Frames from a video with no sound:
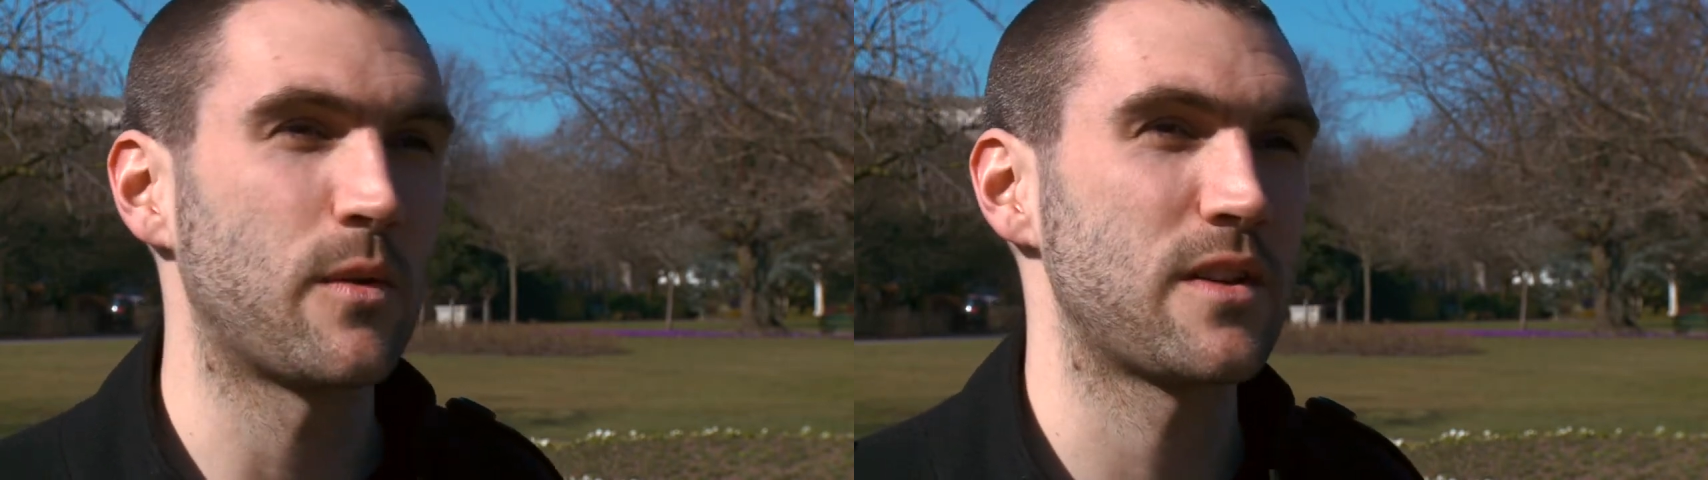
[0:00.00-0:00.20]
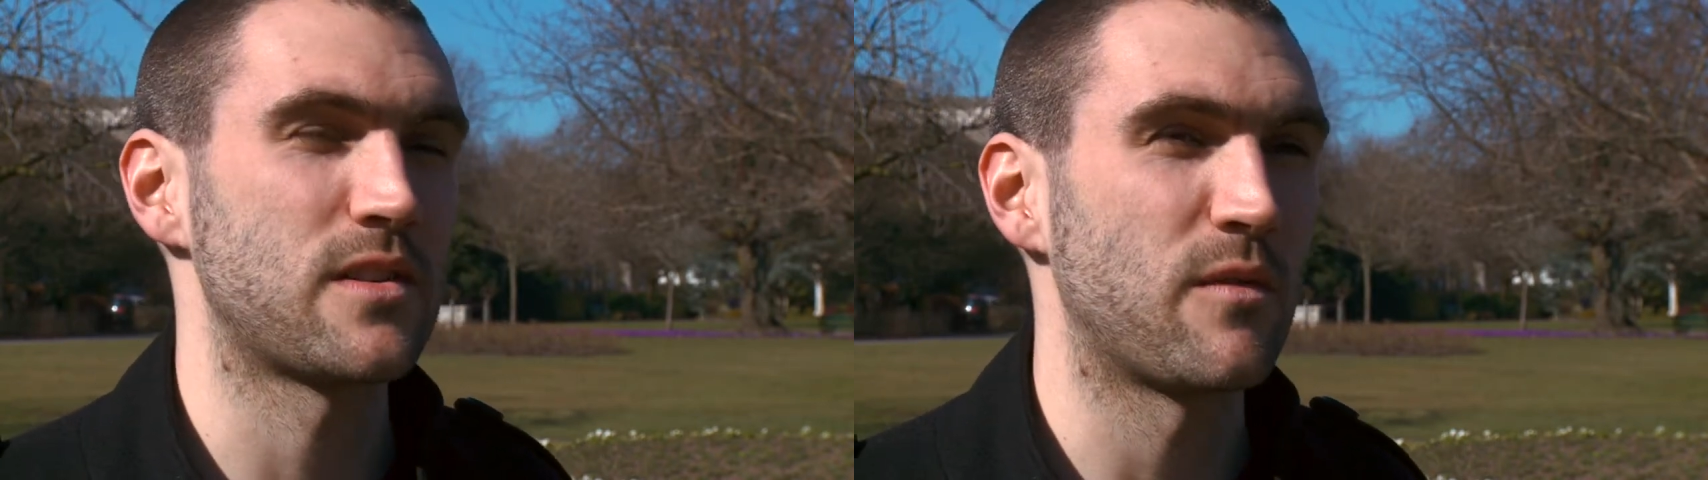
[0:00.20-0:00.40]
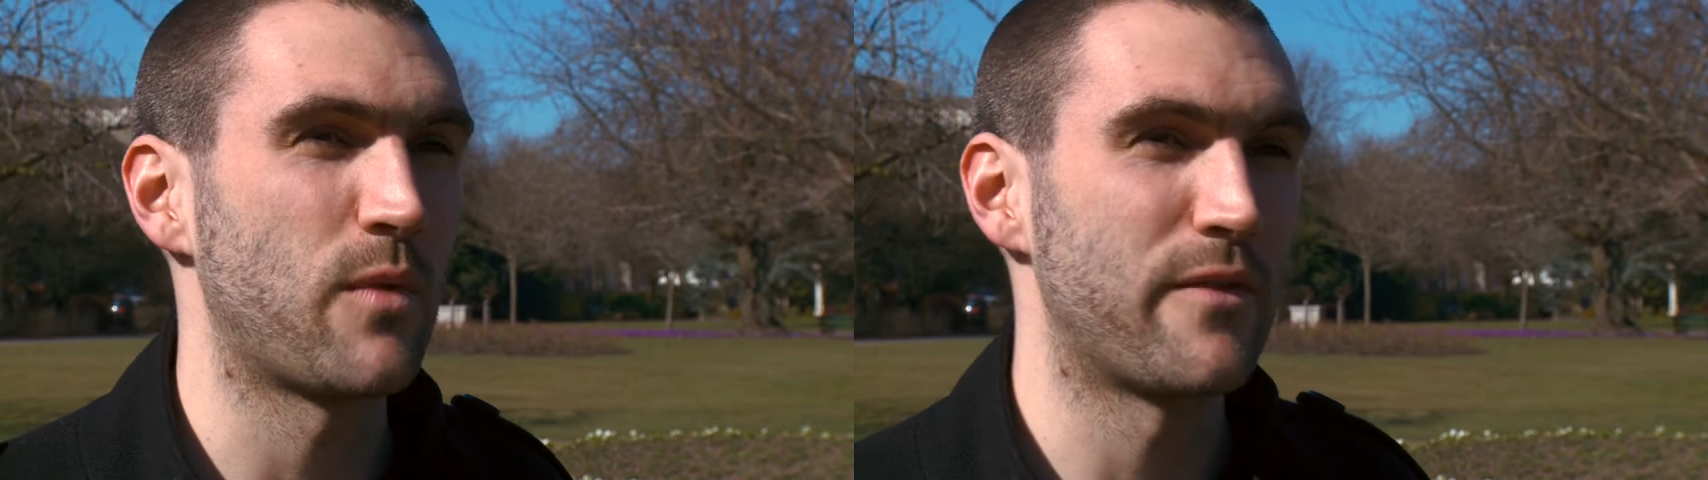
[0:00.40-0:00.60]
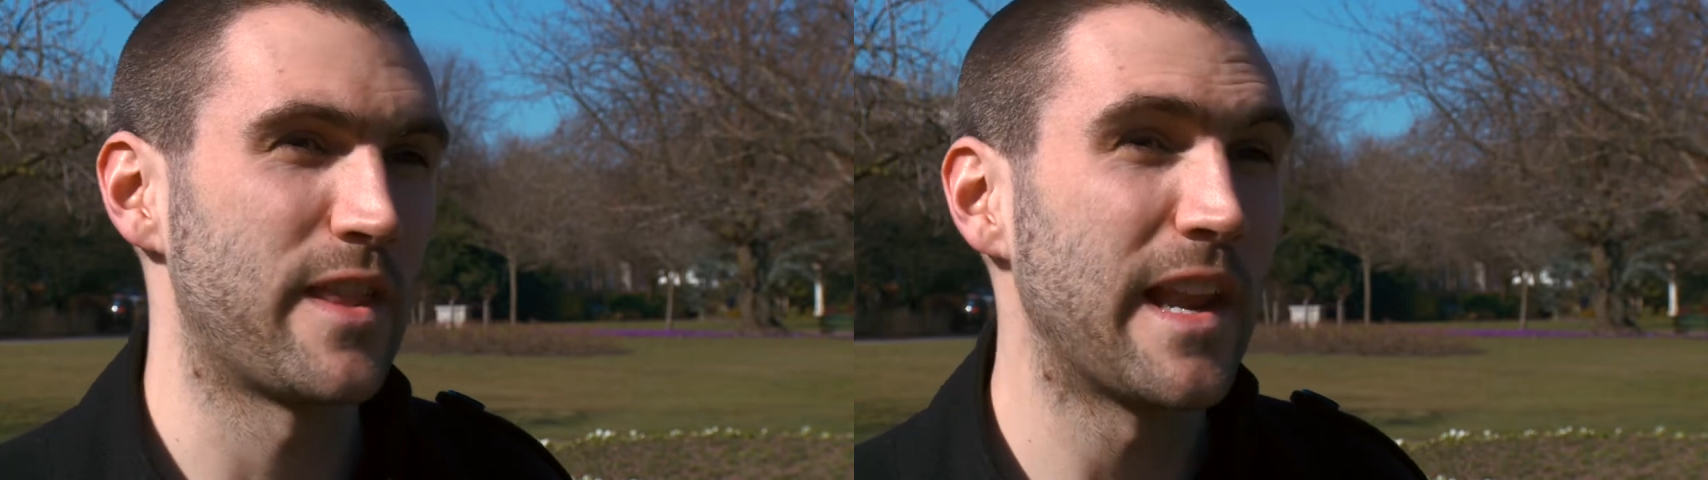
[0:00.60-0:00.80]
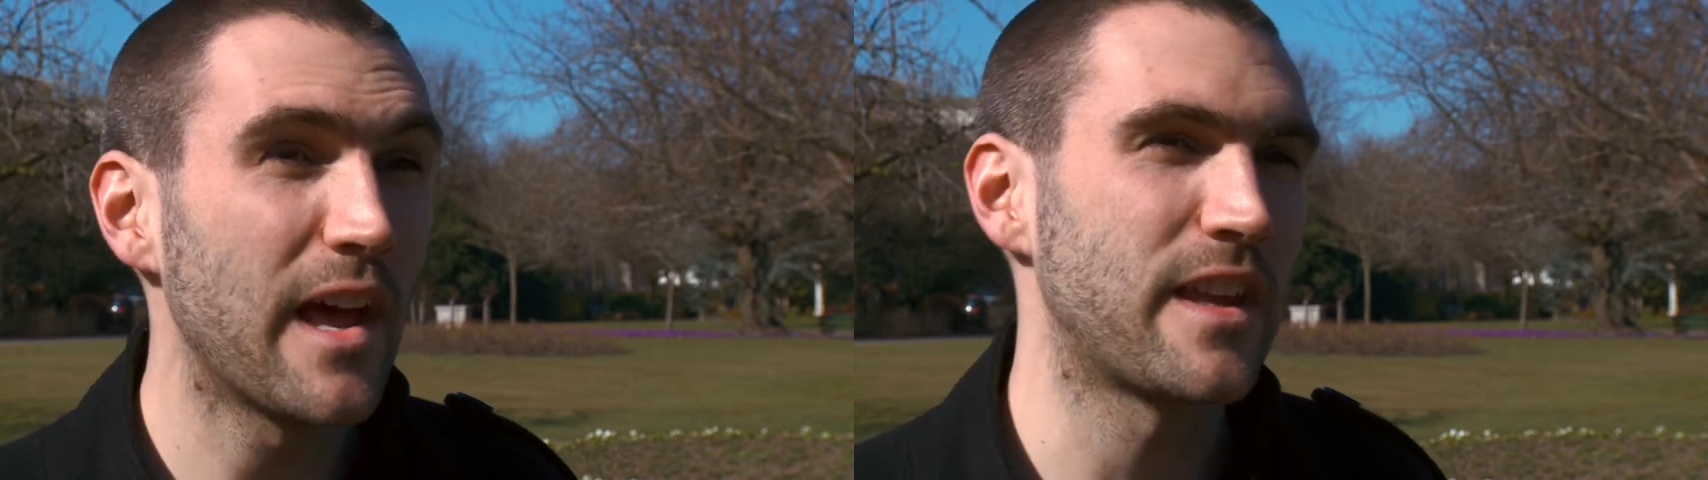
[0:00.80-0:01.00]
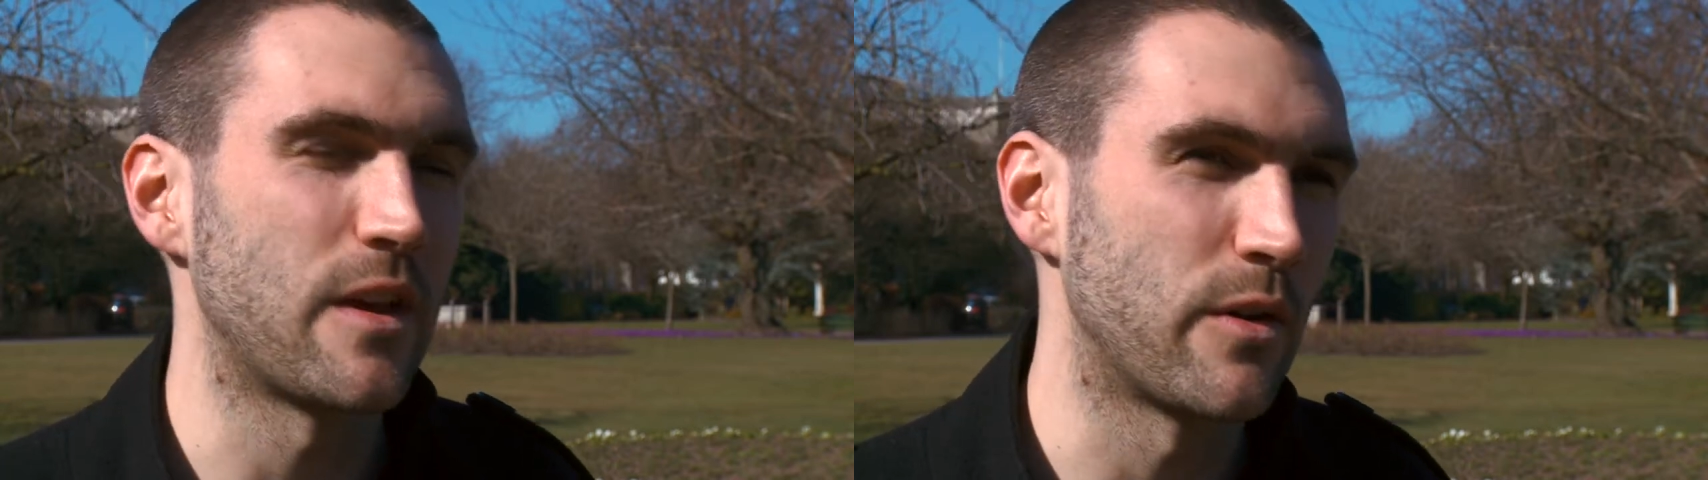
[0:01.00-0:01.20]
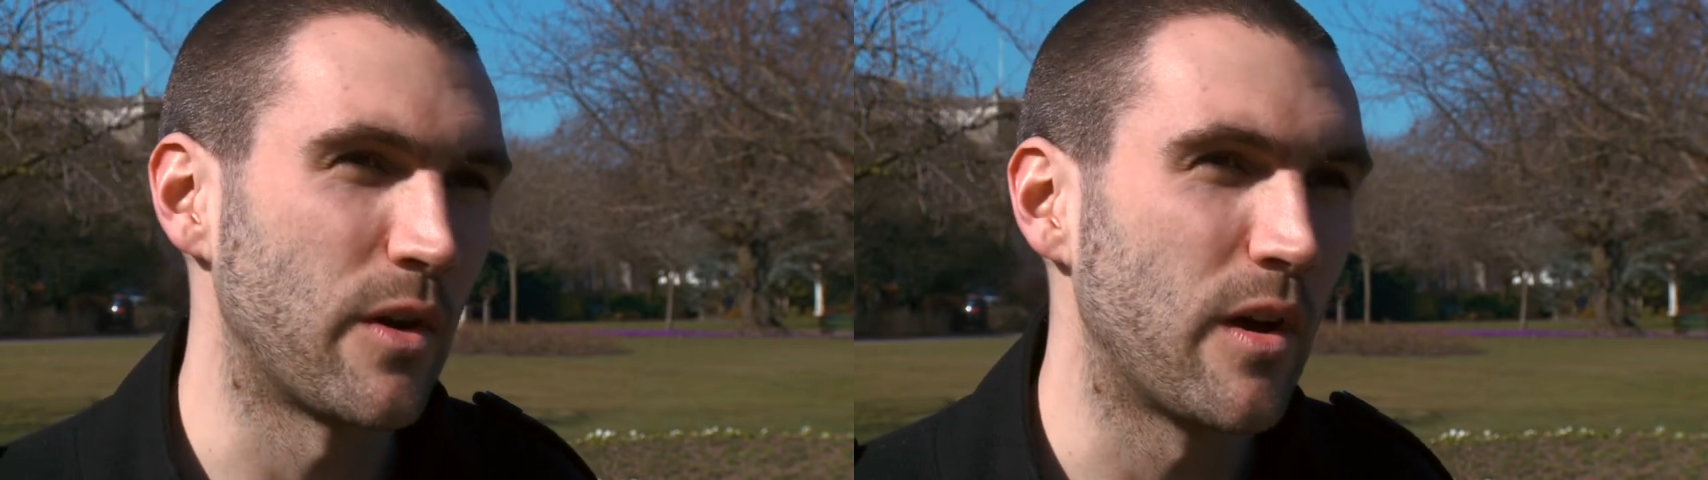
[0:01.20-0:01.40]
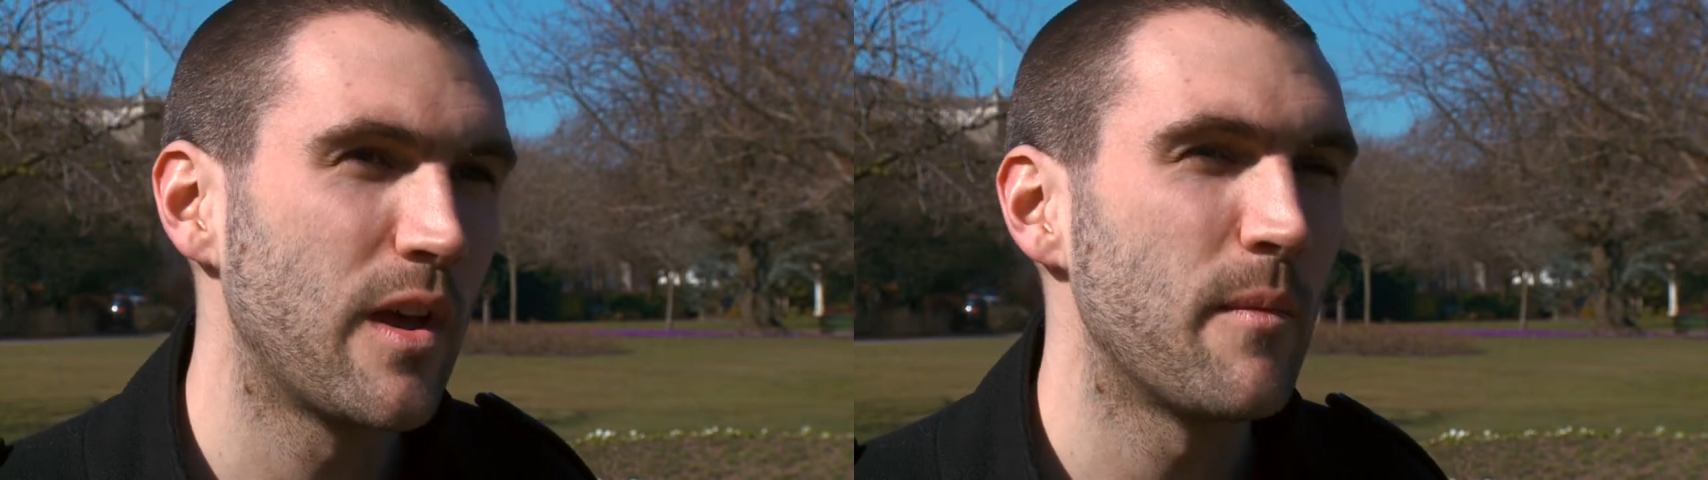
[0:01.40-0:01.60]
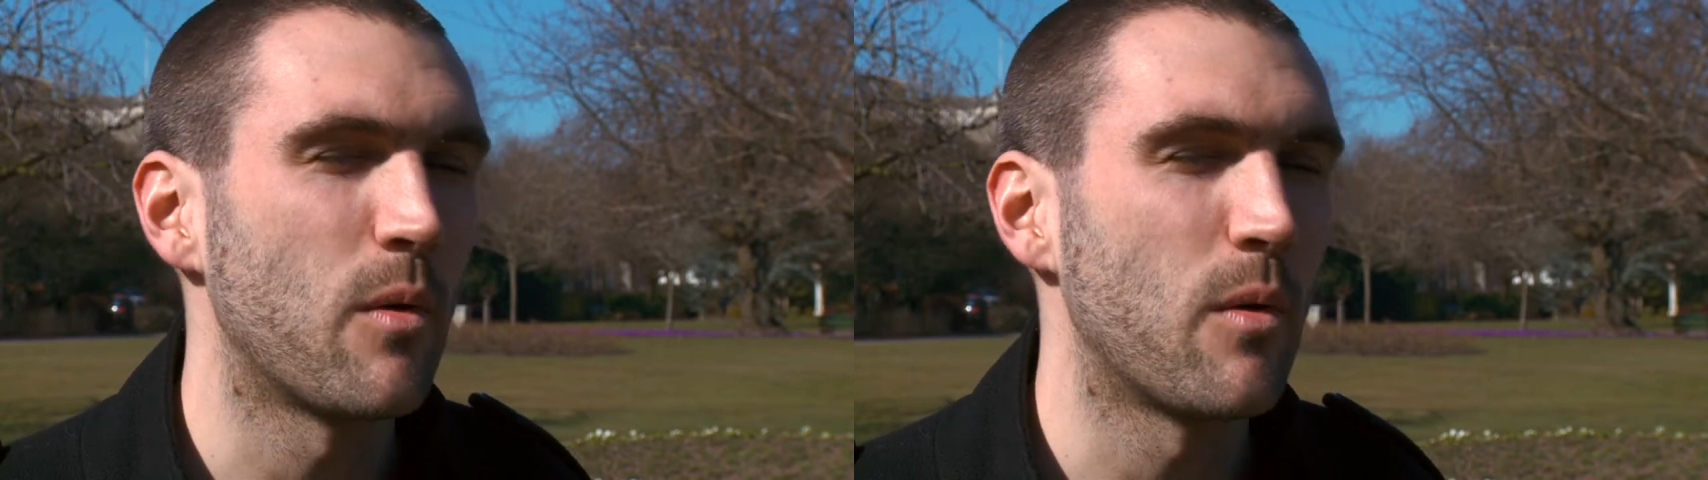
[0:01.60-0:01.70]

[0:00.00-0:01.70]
question of whether they like it or not.